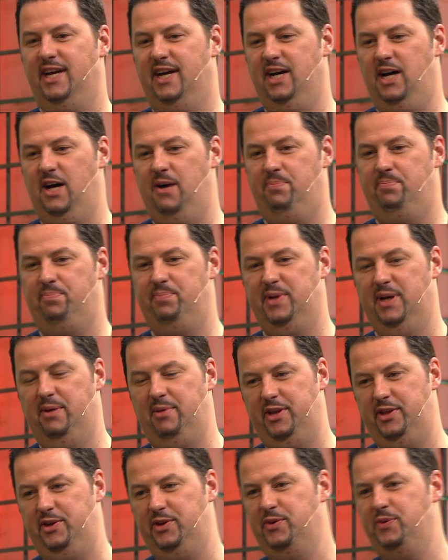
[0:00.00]
but
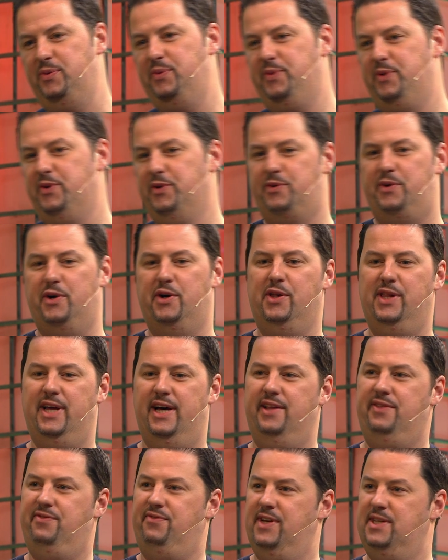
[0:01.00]
about you, your role
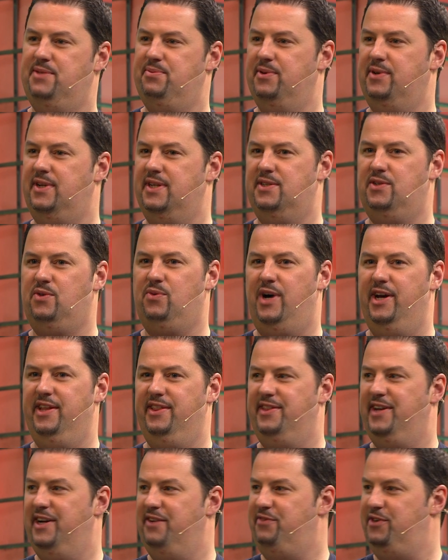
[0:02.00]
at Facebook is quite
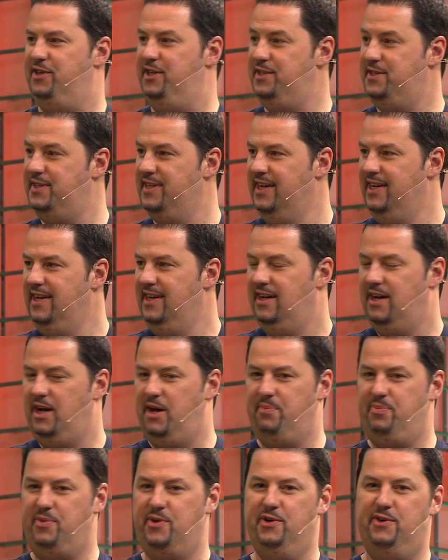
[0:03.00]
diverse.
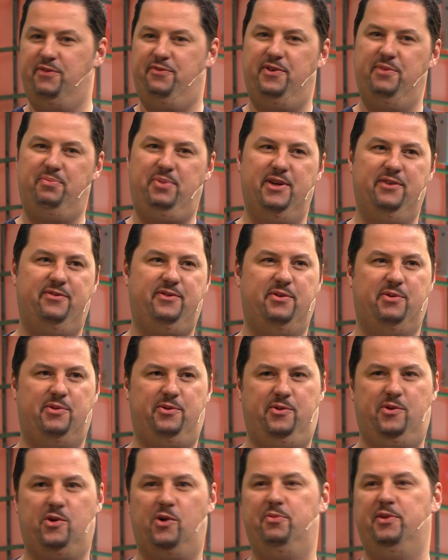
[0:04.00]
You're VP of
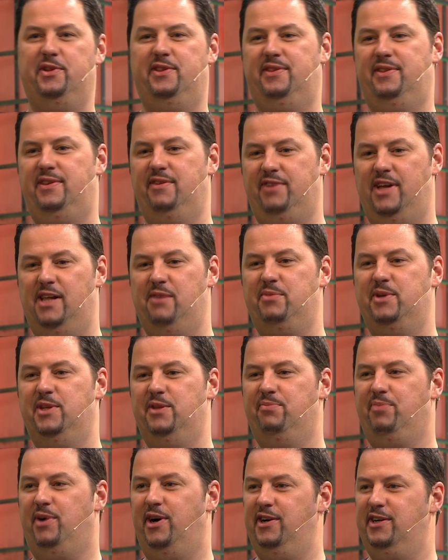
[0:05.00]
Corporate
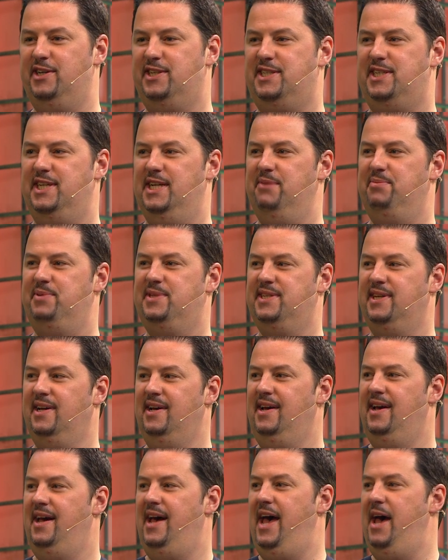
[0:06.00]
Development, Partnerships,
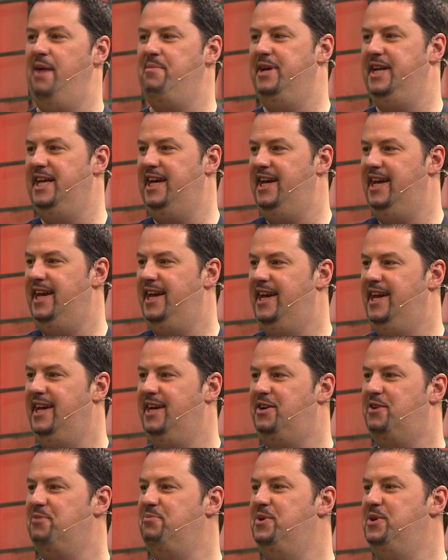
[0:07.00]
M&A,
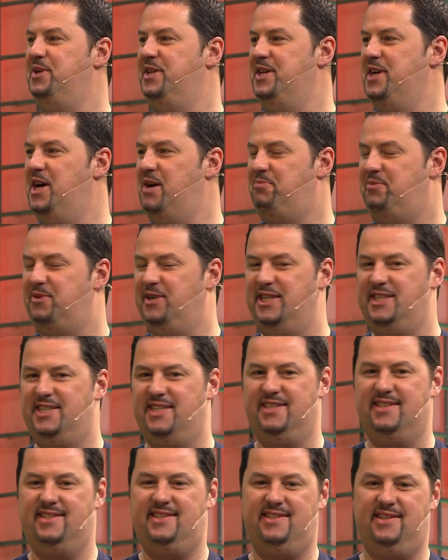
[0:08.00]
Community
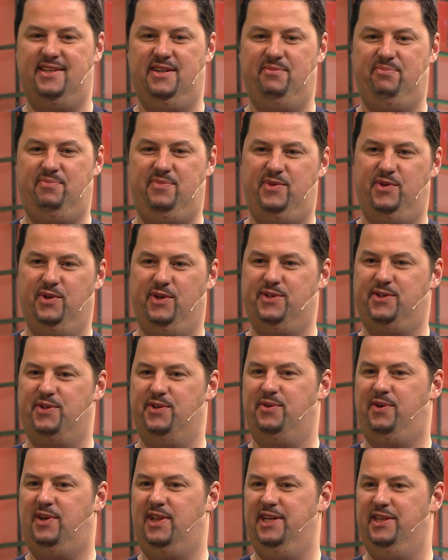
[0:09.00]
Operations. You
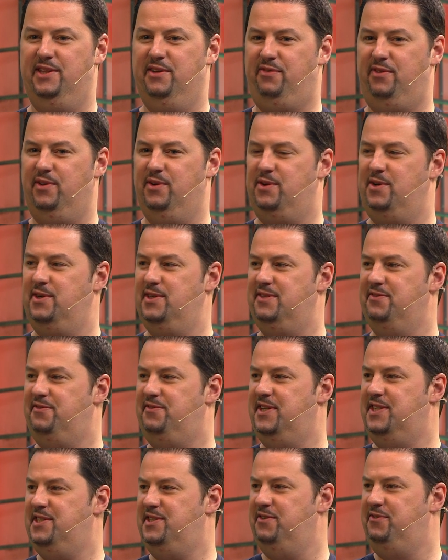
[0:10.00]
also clean the floors and
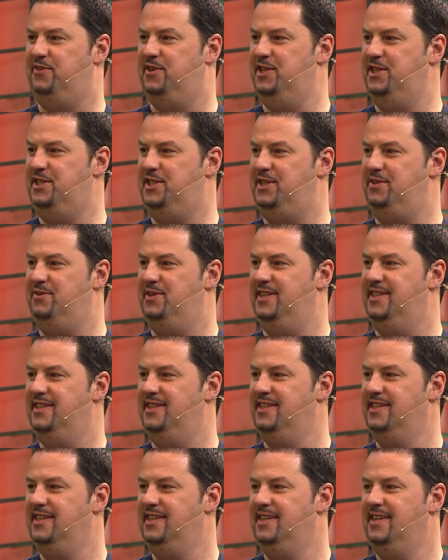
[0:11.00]
fix the furniture
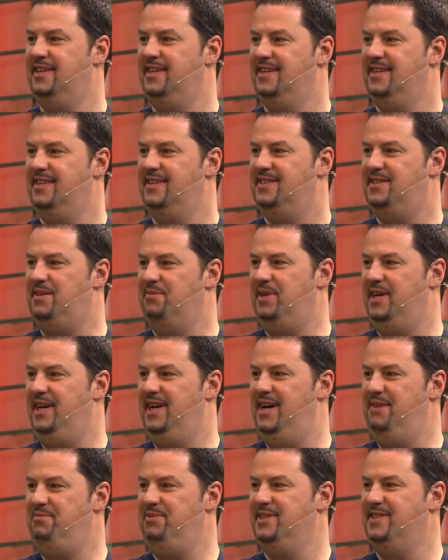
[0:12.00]
when something
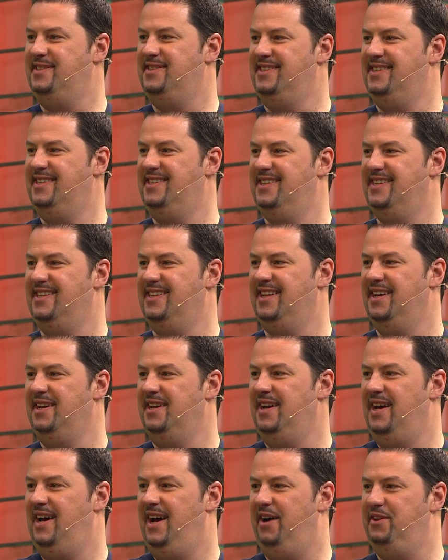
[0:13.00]
happens? Or
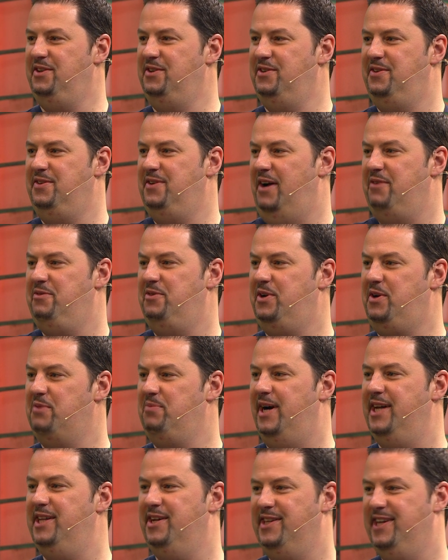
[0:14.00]
how do you
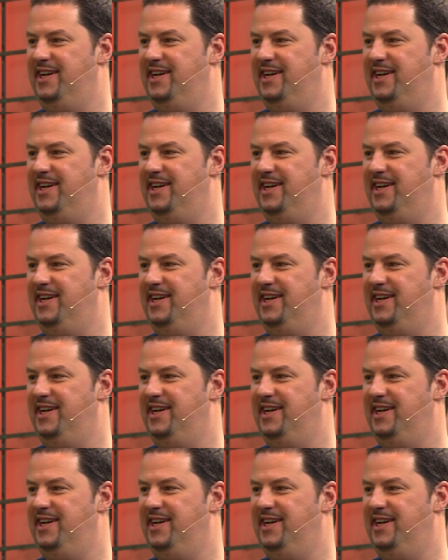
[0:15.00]
combine all that?